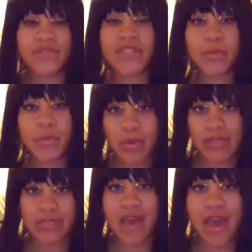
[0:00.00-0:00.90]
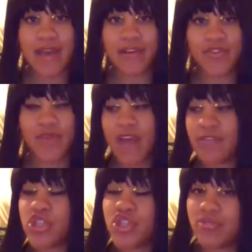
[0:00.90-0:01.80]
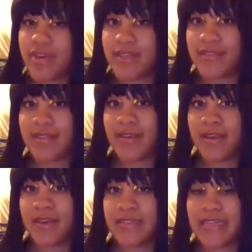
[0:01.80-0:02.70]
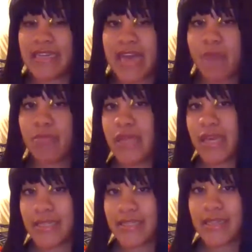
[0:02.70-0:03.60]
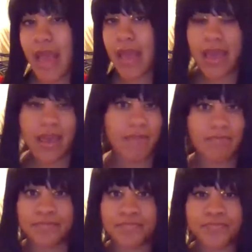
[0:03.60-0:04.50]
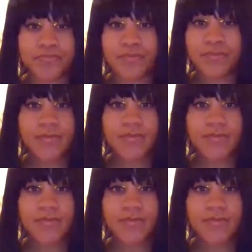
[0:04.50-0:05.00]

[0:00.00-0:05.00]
Simple as that. You have a choice to not play into that game.